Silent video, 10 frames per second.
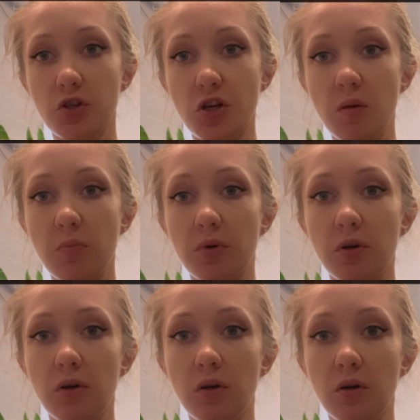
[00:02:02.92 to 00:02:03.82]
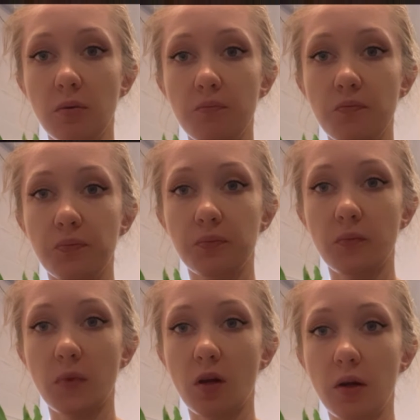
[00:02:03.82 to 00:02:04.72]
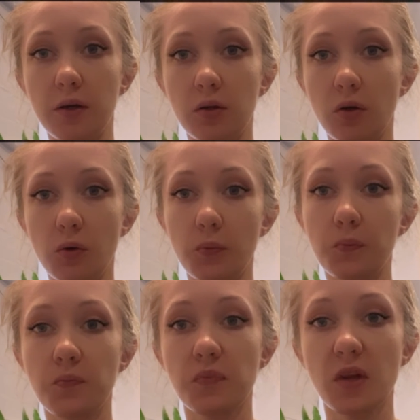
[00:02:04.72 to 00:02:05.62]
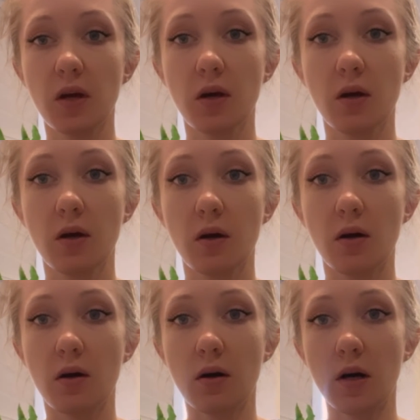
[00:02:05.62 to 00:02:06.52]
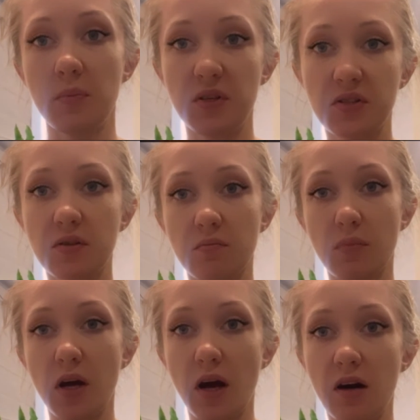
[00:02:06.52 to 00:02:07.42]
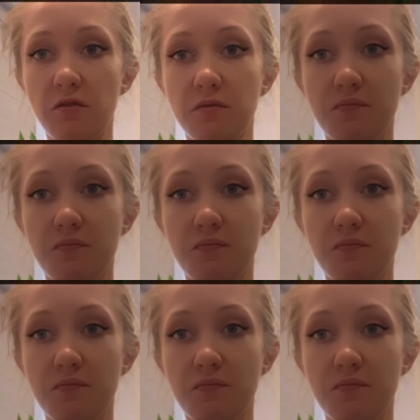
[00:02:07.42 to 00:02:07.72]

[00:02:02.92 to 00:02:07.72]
shape, like a piece may have.